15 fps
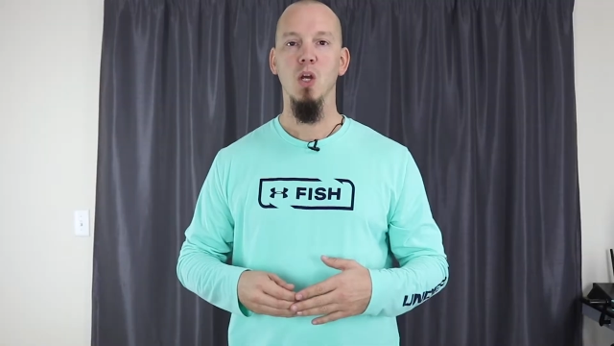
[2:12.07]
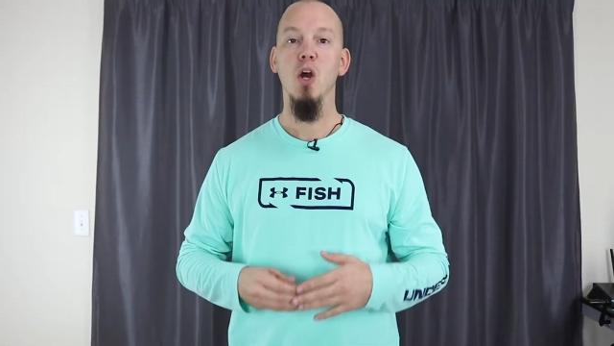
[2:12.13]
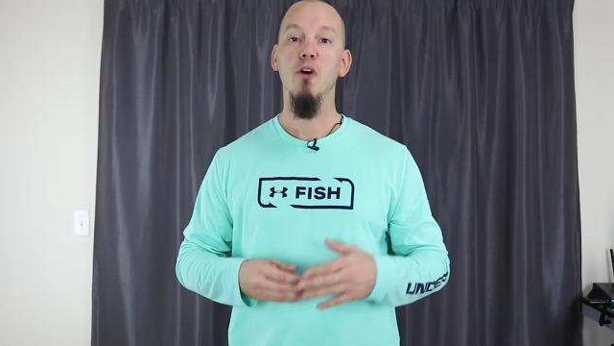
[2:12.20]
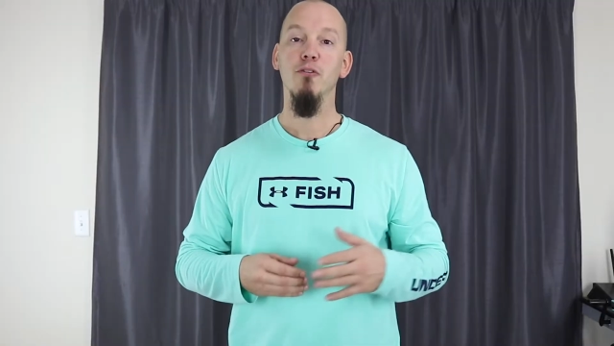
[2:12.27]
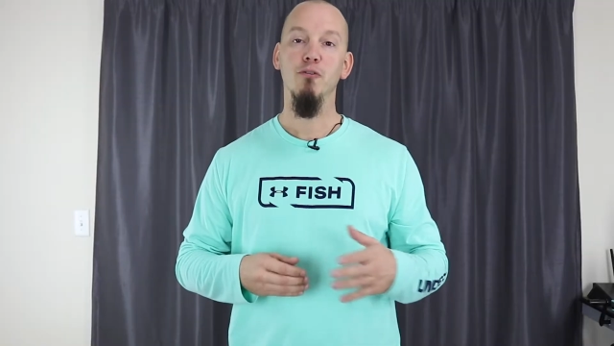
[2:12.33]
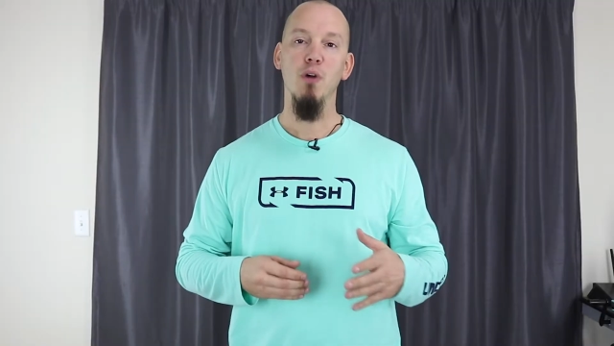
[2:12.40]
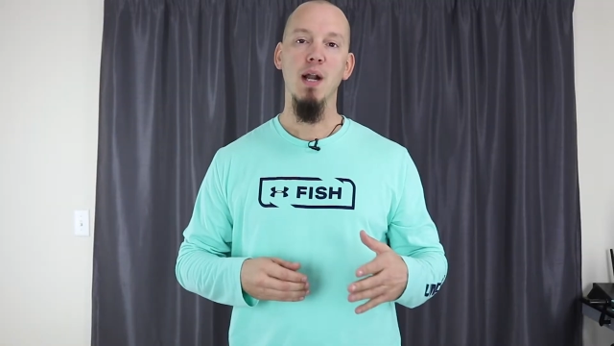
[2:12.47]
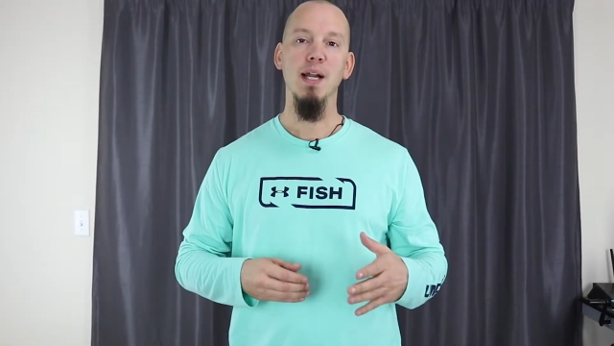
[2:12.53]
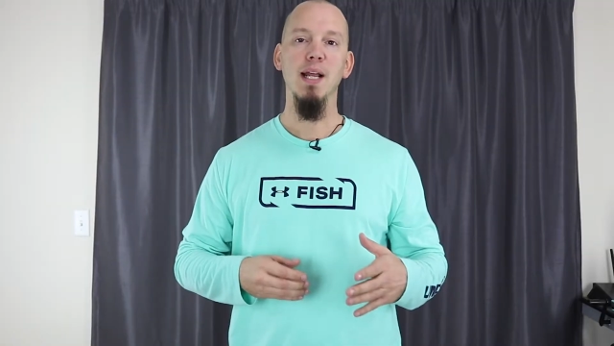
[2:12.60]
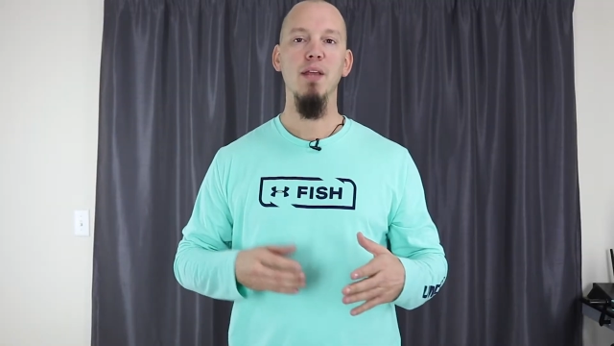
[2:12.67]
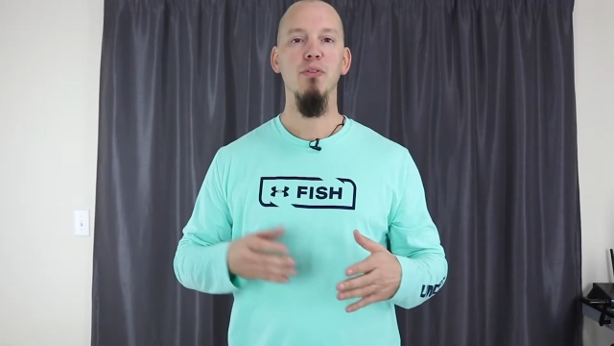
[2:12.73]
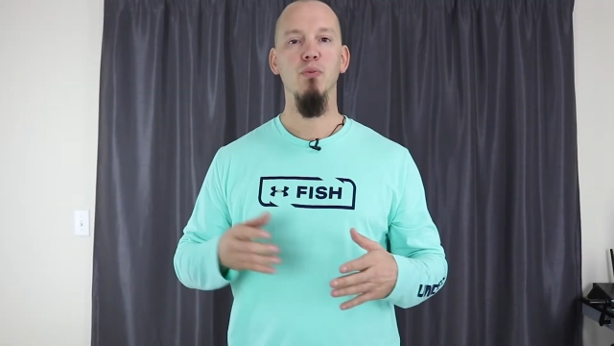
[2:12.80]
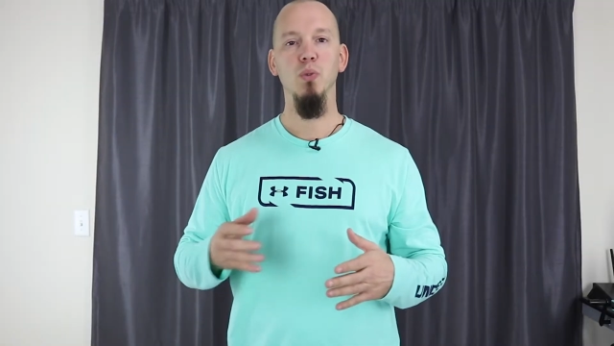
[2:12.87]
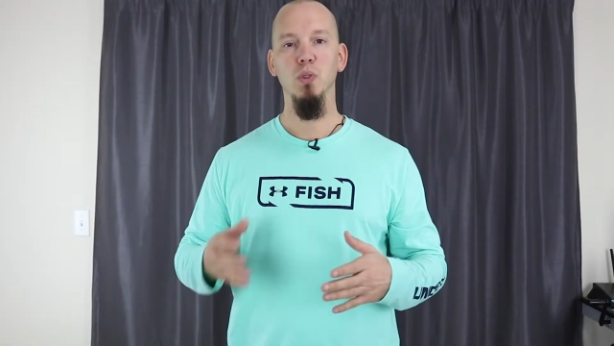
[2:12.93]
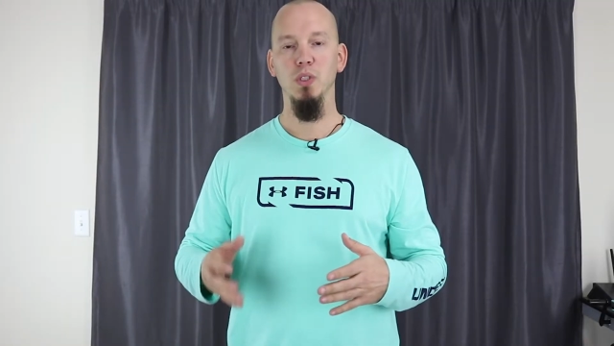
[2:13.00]
Friday
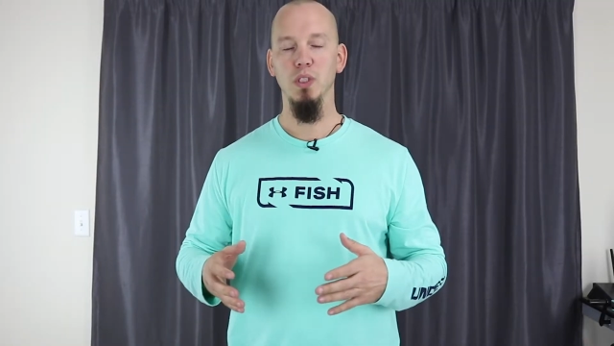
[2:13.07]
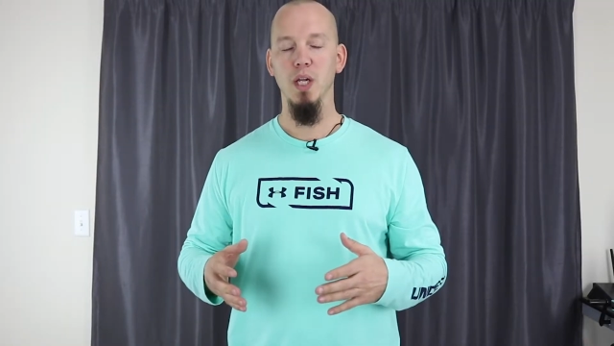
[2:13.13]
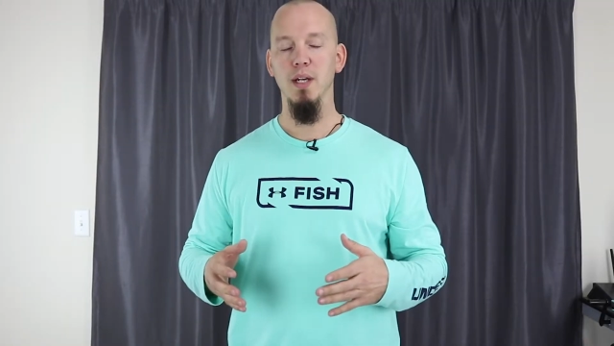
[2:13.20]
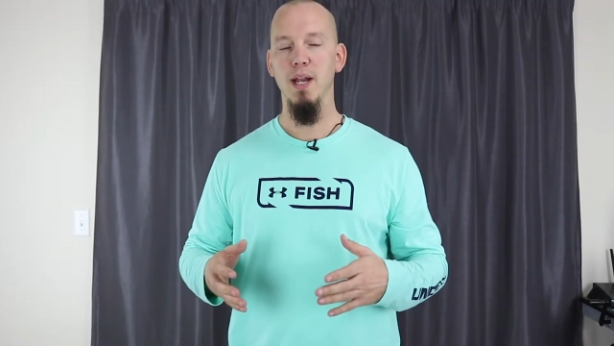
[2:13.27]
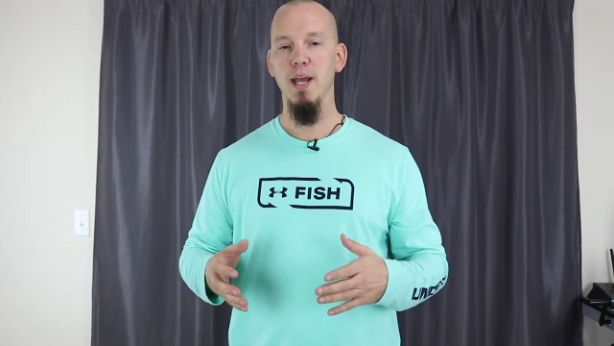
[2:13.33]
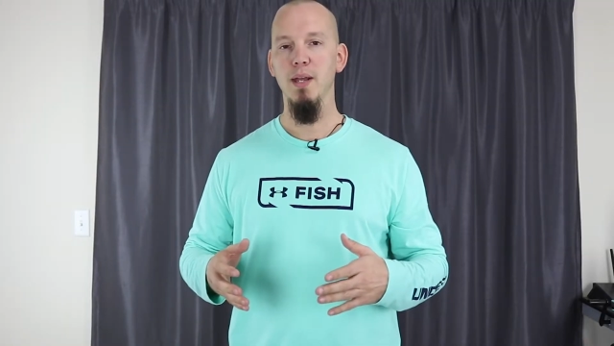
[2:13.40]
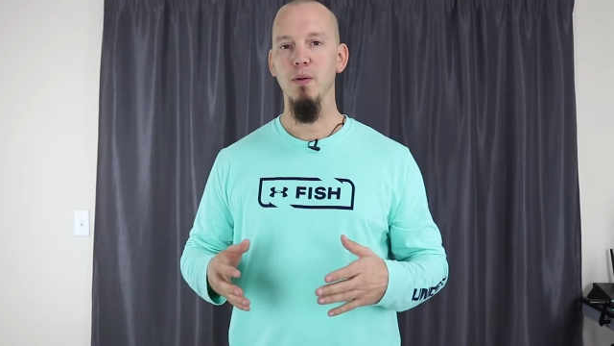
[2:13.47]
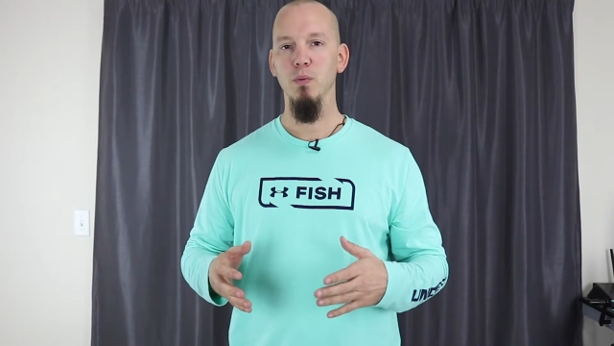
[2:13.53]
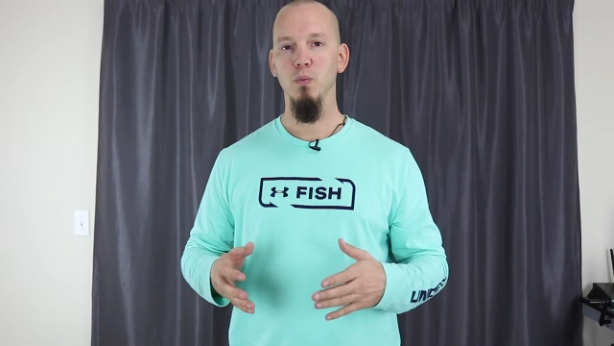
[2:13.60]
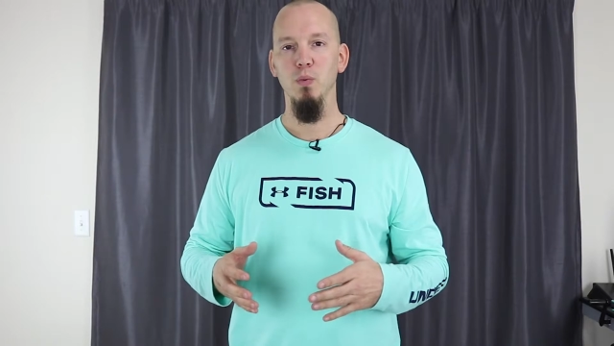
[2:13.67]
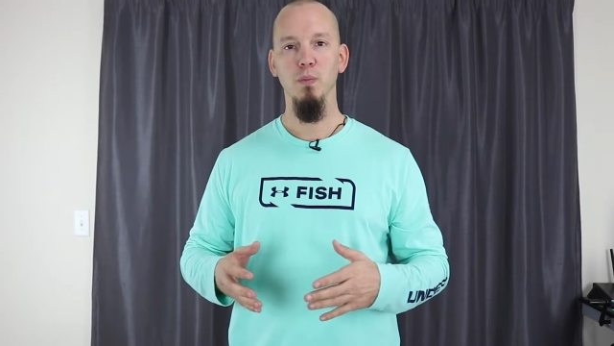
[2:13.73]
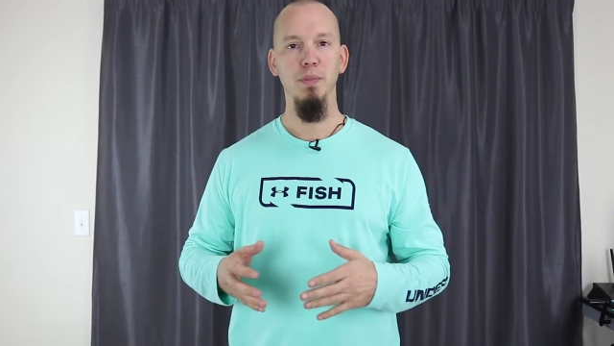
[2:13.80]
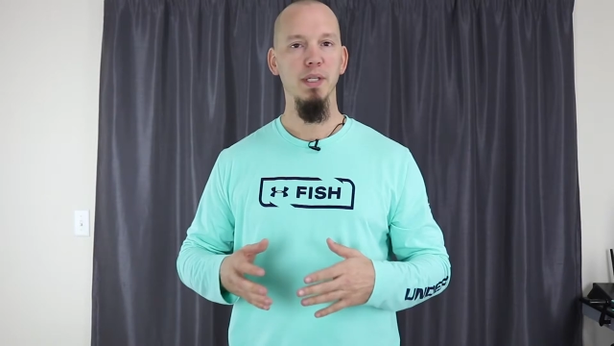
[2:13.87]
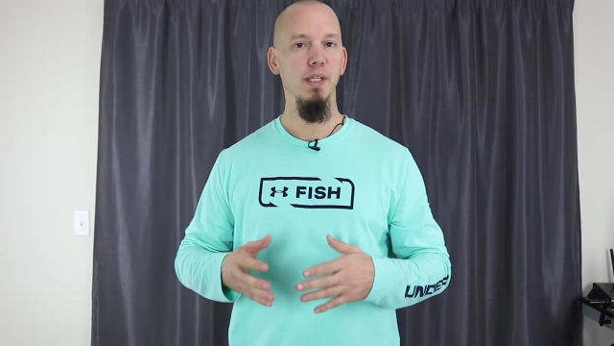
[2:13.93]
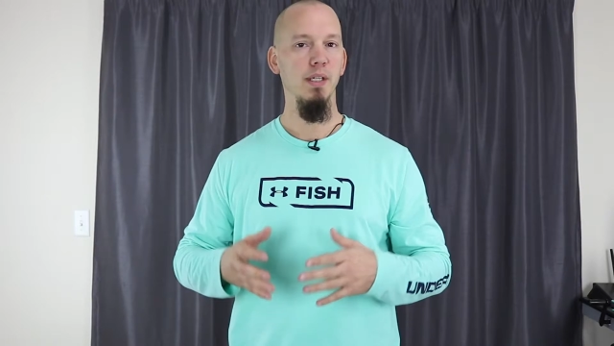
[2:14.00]
through Sunday will
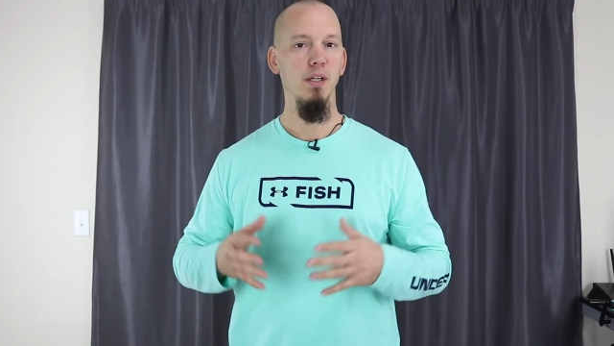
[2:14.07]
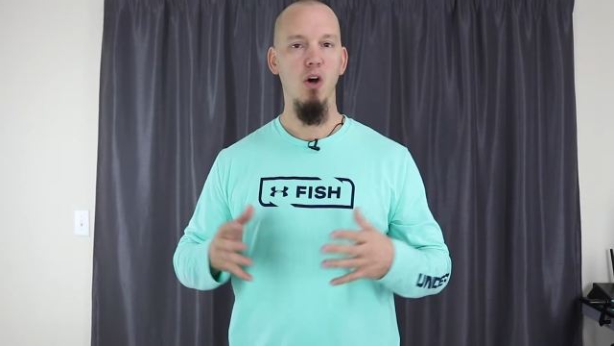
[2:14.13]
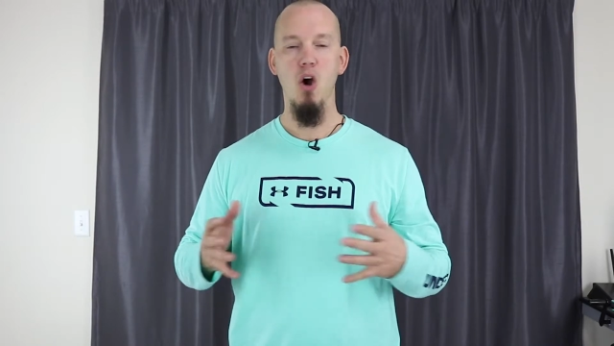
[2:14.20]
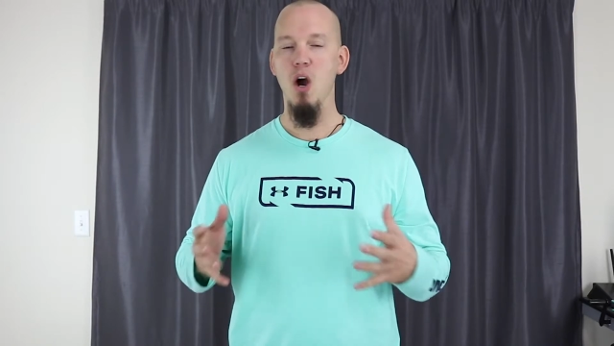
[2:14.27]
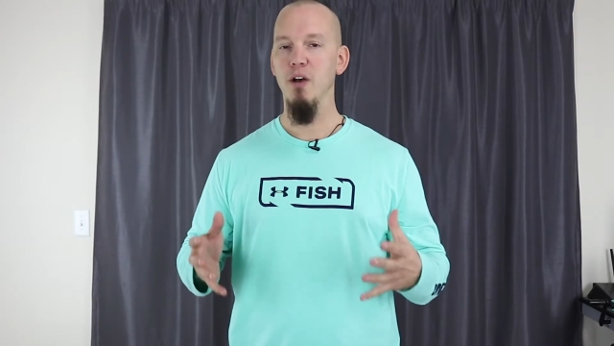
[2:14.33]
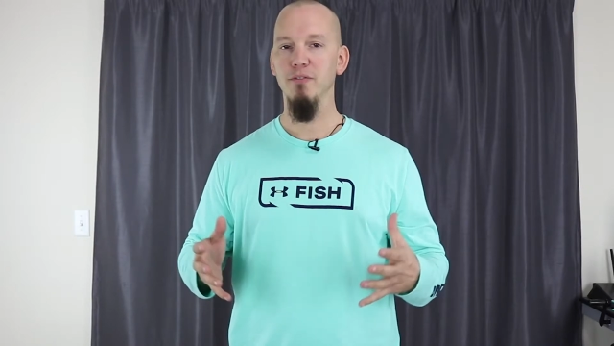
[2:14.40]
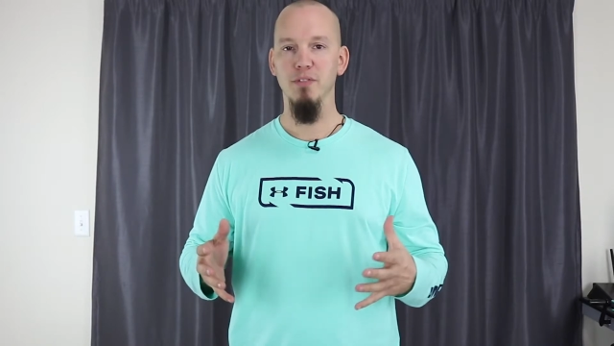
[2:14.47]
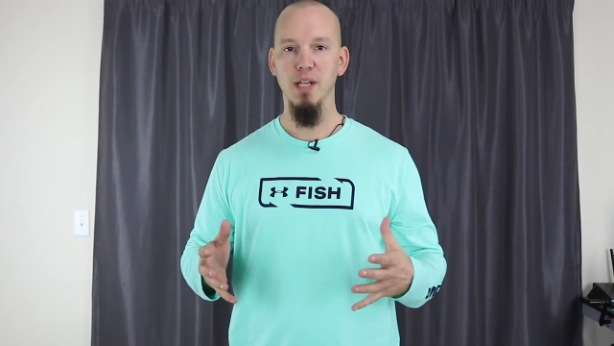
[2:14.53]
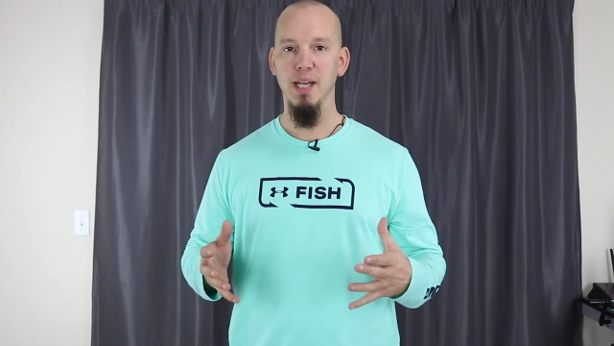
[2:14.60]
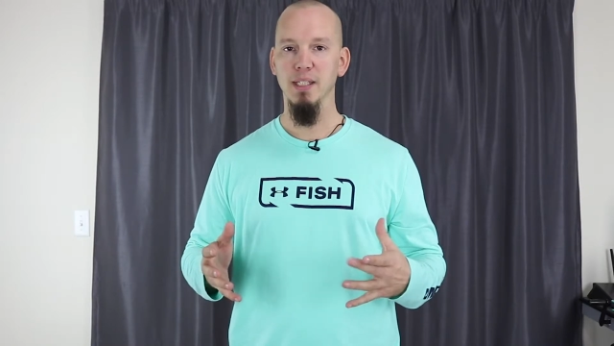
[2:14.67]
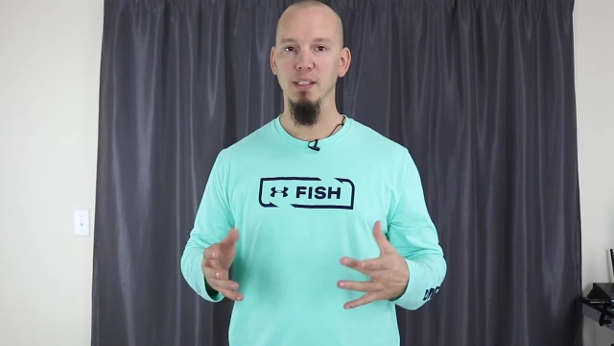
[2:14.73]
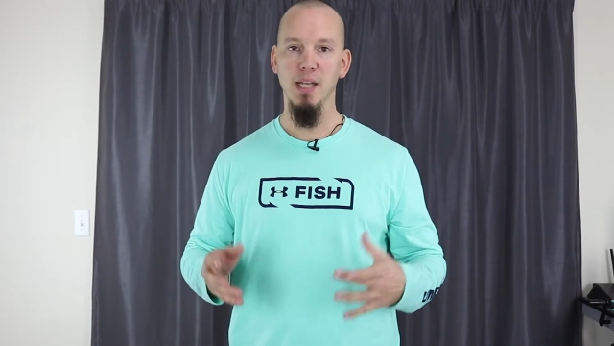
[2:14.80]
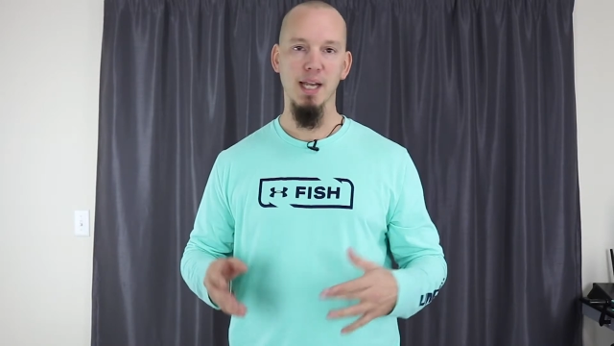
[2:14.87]
be off days.